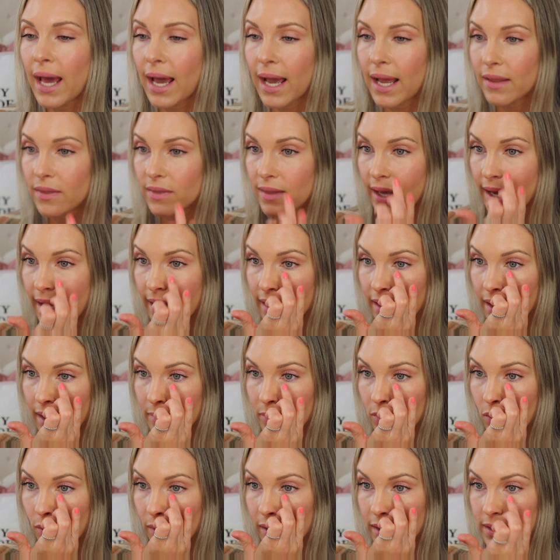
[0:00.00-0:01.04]
And then
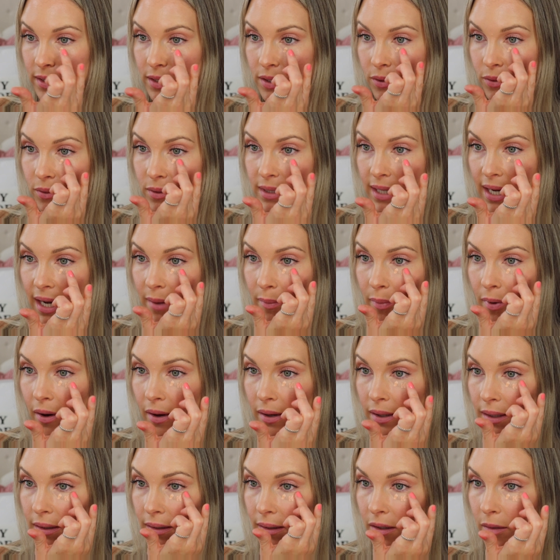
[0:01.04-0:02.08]
I'm going to dab
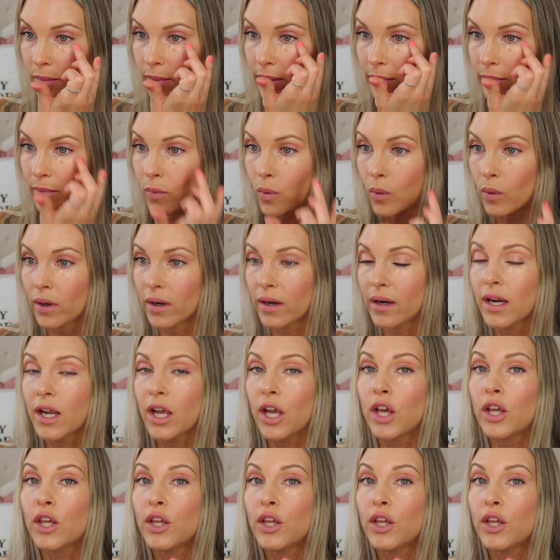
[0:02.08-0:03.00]
on a little bit more.